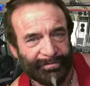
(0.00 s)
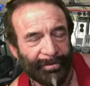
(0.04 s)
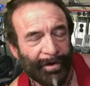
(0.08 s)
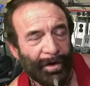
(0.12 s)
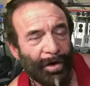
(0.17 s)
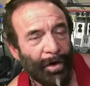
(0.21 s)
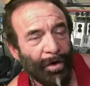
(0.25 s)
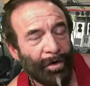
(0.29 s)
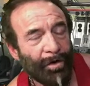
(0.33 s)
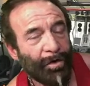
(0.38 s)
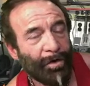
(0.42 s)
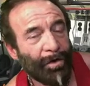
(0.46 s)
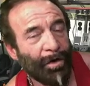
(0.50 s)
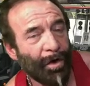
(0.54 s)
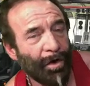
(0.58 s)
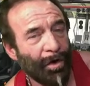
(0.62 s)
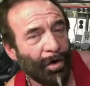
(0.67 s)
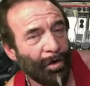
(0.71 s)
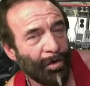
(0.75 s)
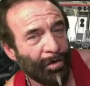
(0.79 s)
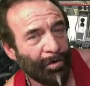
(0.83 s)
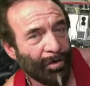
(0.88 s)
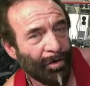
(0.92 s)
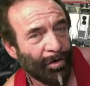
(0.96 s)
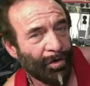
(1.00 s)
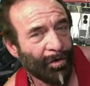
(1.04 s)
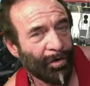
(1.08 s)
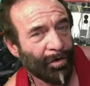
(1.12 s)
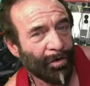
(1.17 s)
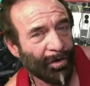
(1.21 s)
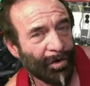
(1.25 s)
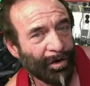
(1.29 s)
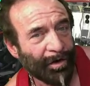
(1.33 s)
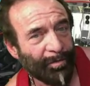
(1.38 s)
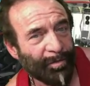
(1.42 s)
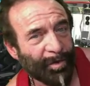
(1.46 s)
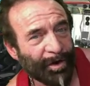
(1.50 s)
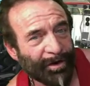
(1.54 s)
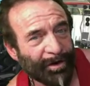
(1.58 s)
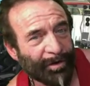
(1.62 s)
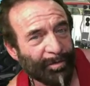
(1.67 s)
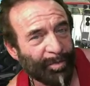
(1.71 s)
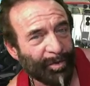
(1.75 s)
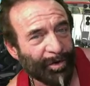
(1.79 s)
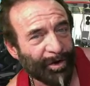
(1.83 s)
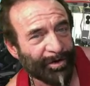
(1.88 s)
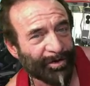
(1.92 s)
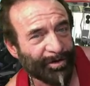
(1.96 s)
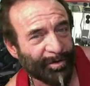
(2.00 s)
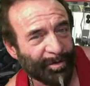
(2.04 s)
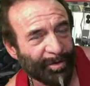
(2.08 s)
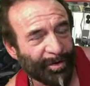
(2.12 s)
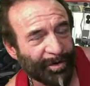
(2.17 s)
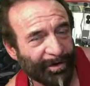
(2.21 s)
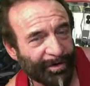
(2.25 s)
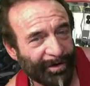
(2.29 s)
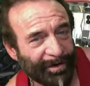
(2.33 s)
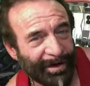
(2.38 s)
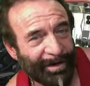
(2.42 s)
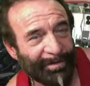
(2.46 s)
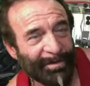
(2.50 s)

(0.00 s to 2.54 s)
They no, uh, but the principle.